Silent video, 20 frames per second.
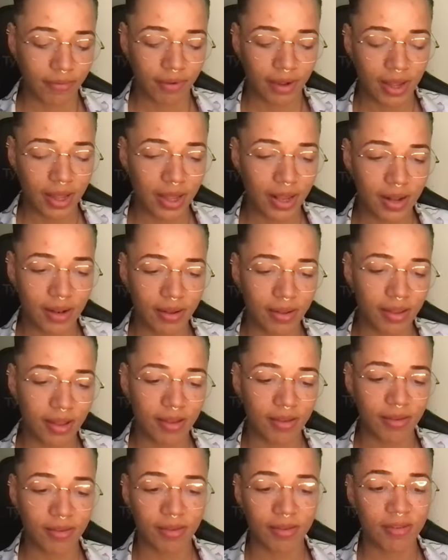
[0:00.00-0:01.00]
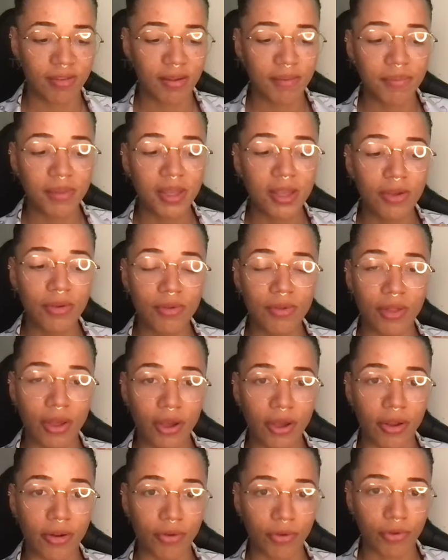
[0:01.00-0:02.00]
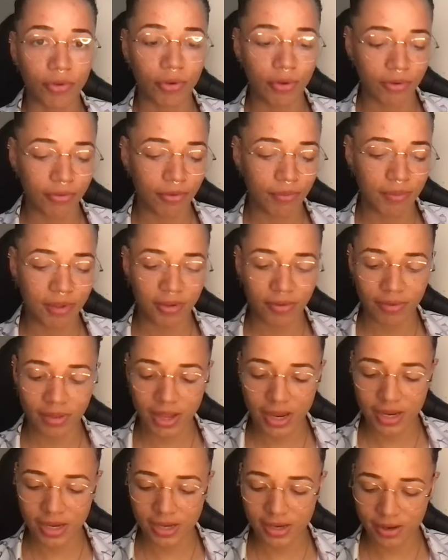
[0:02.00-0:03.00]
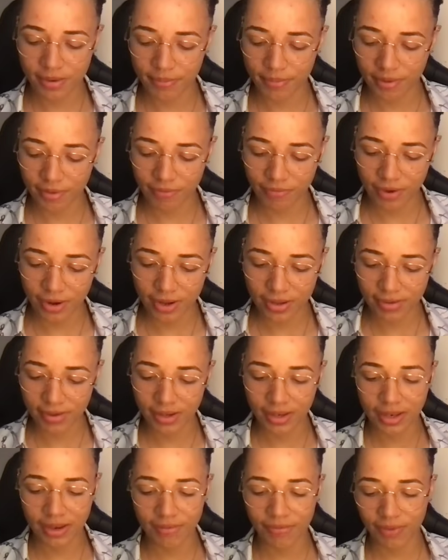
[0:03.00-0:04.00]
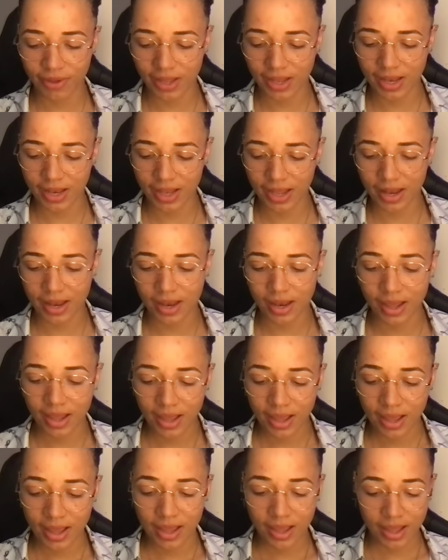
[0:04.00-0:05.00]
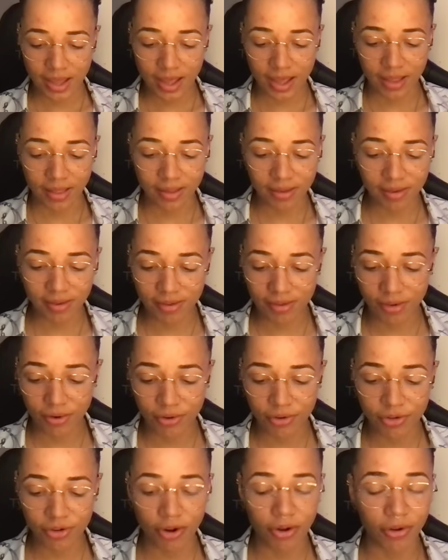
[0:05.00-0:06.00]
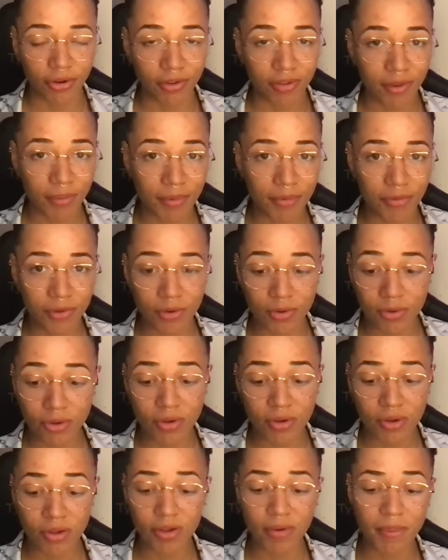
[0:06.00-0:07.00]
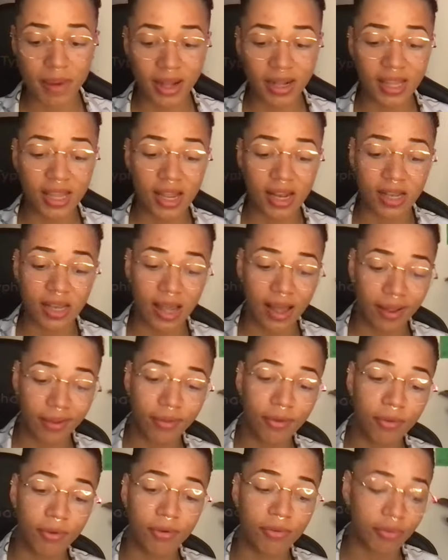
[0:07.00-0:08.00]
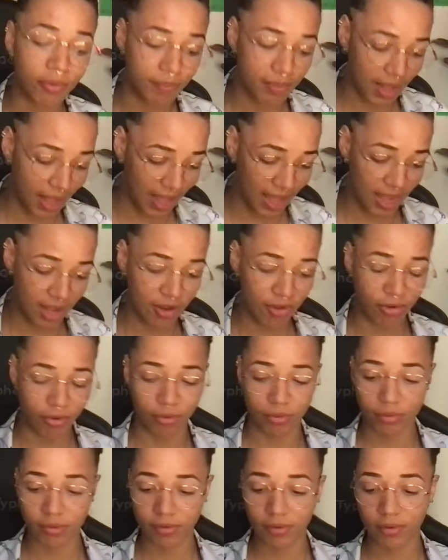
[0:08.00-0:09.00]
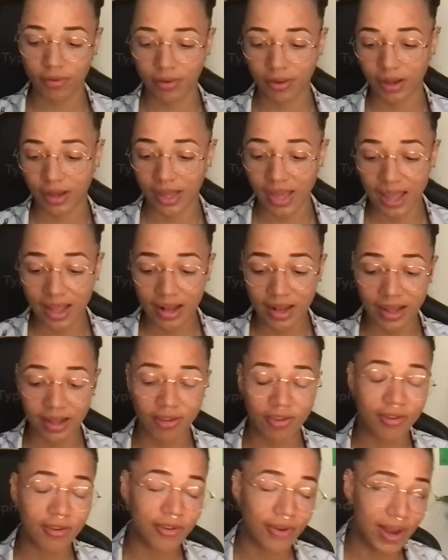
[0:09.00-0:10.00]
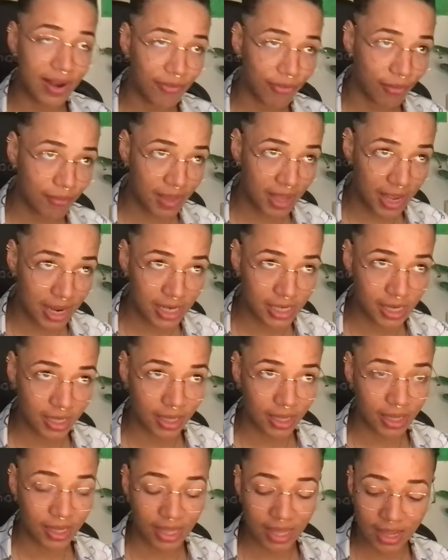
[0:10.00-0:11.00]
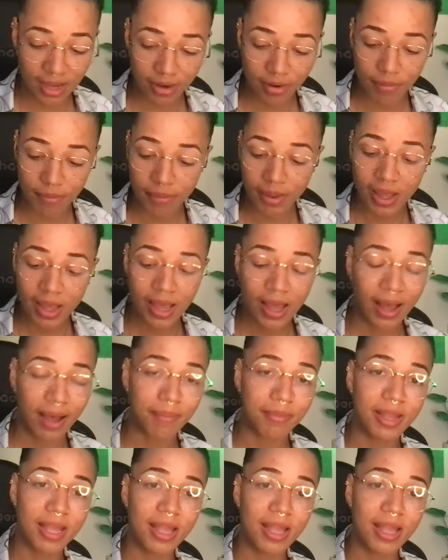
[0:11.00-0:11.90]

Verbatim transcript: right? There's something you learned or took from this relationship that's very significant. And yeah, this is no joke. Some of you, you you're about to get downloads from the angels okay like straight from the angelic kingdom i'm